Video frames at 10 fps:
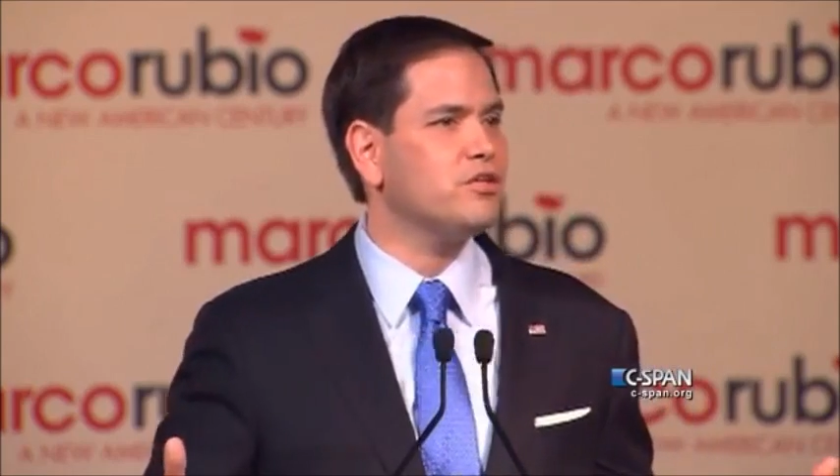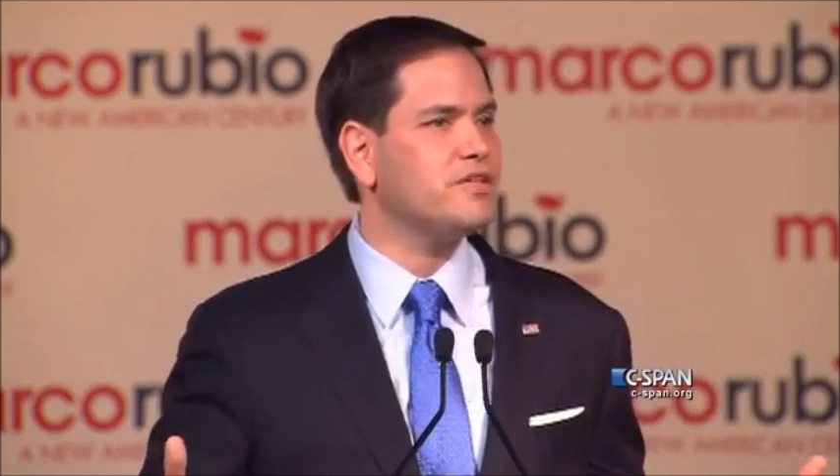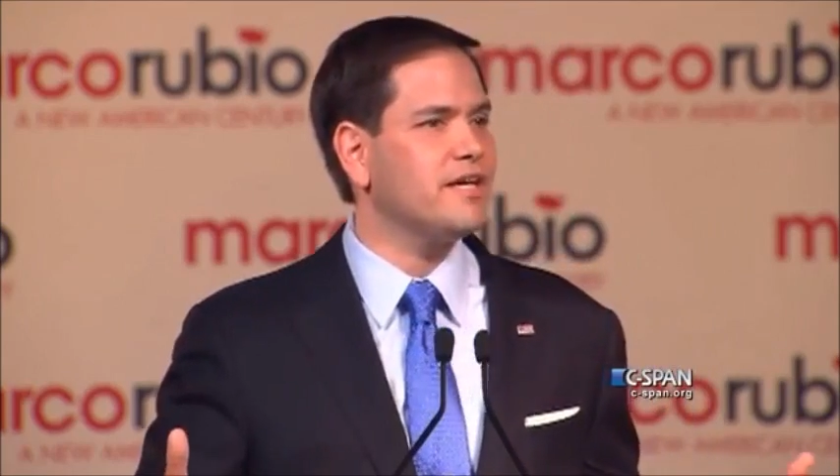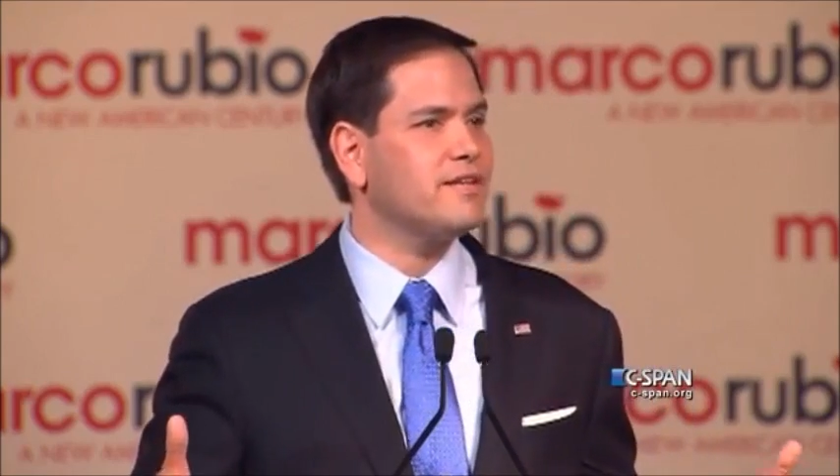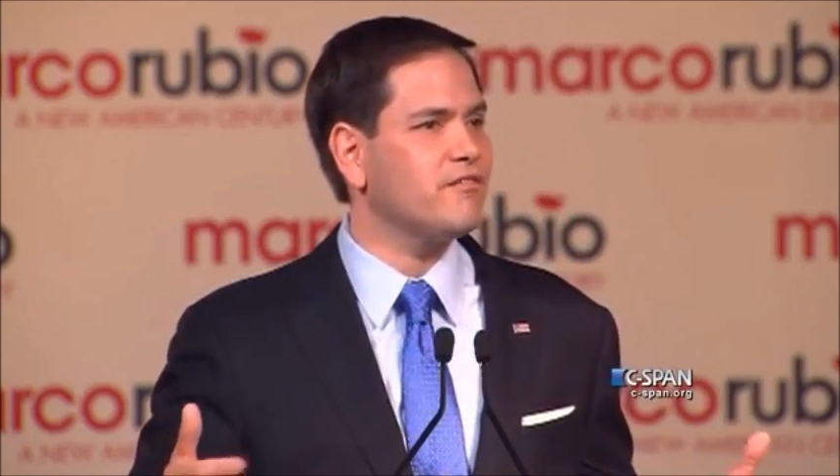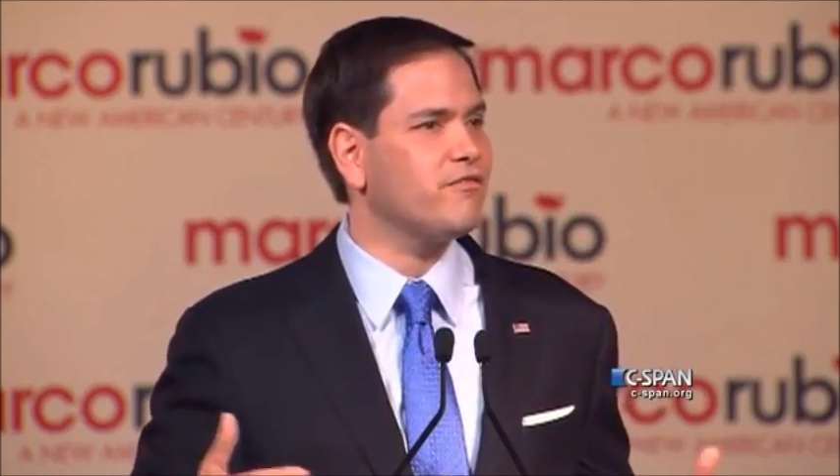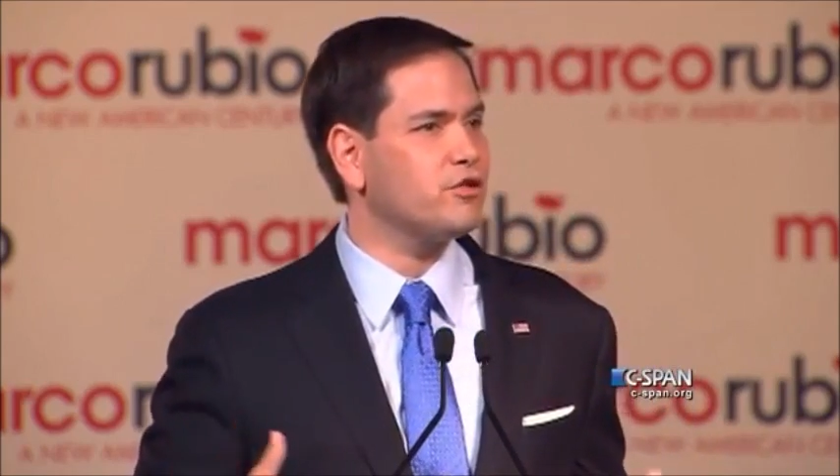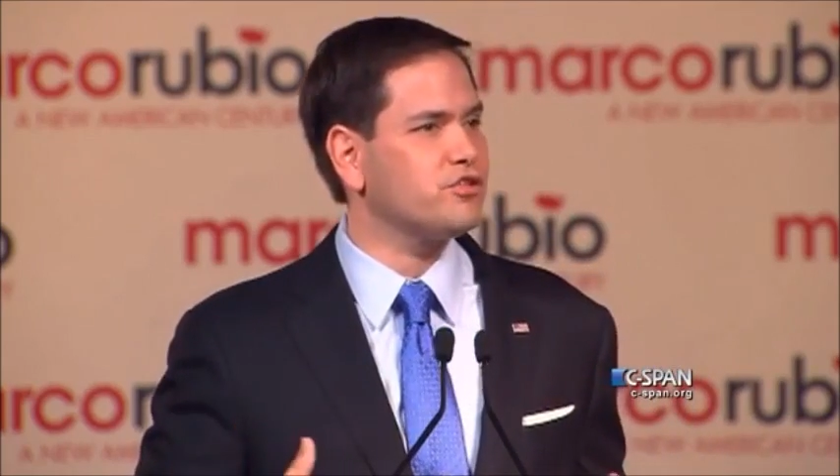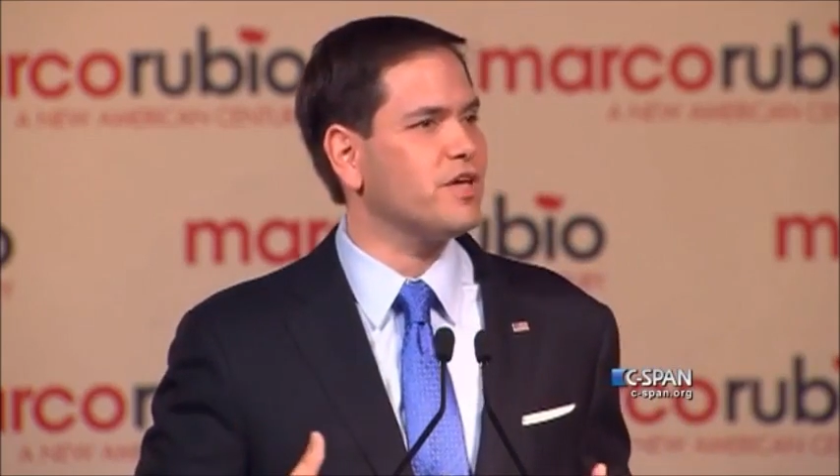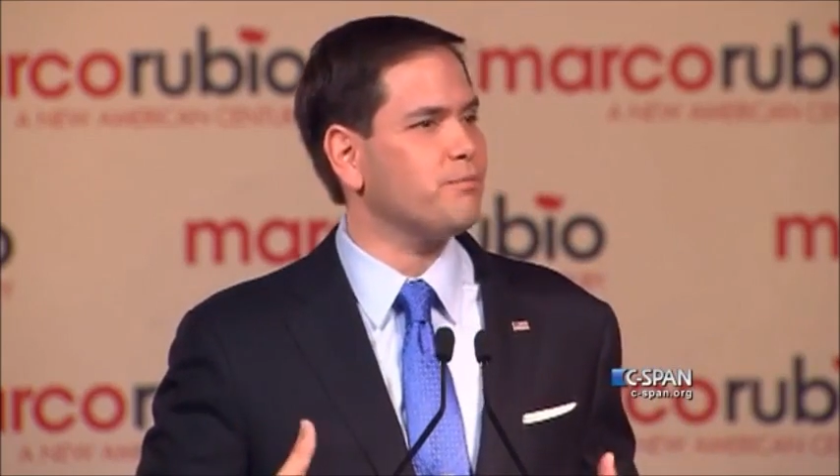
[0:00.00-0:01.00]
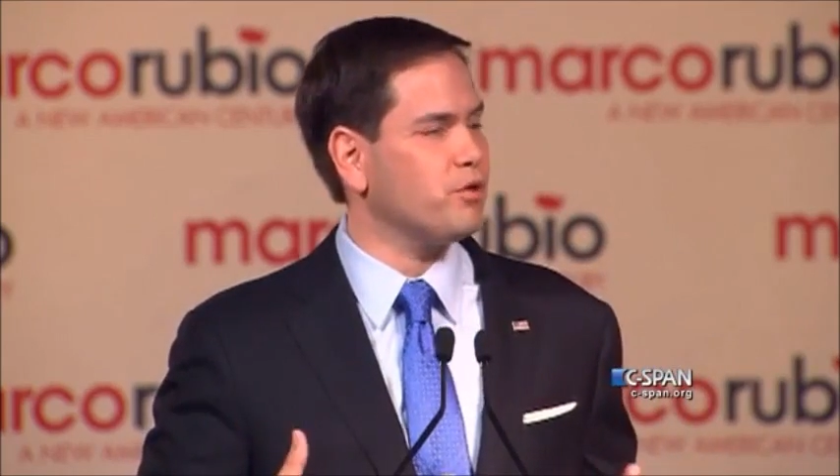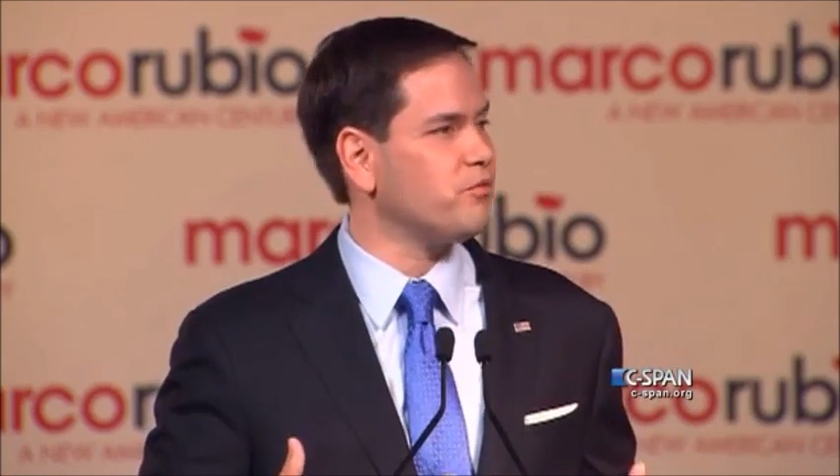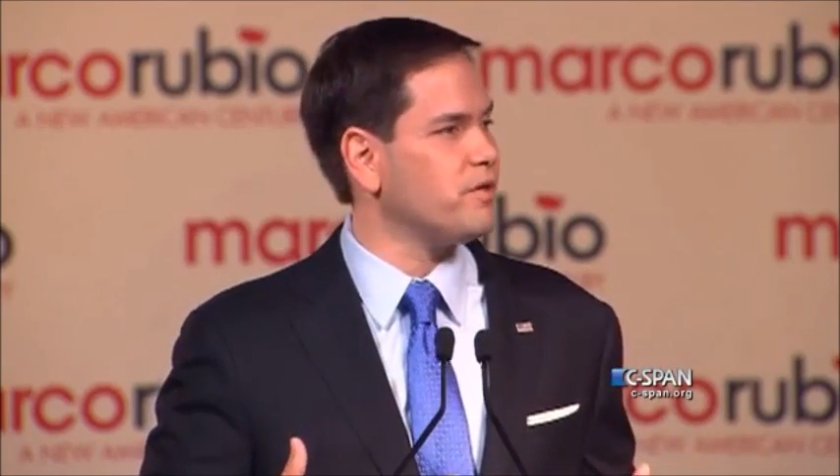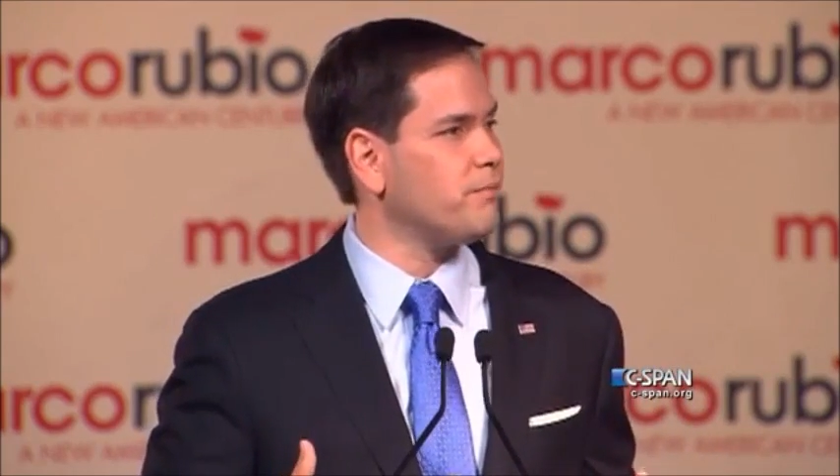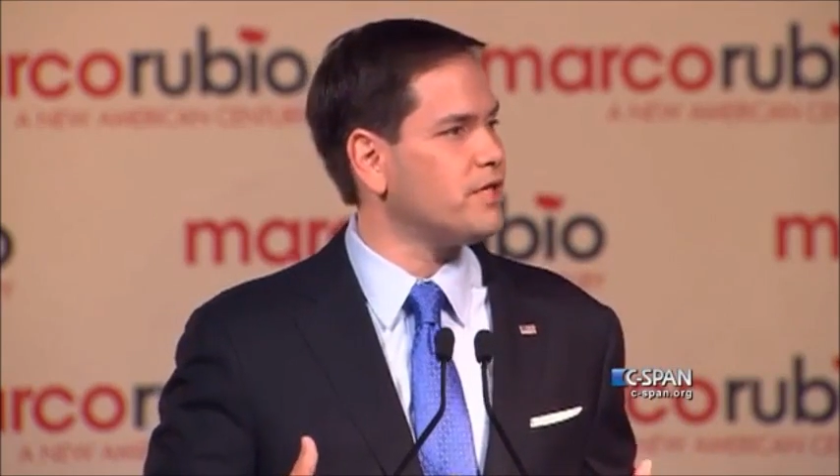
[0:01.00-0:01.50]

to take that first step with me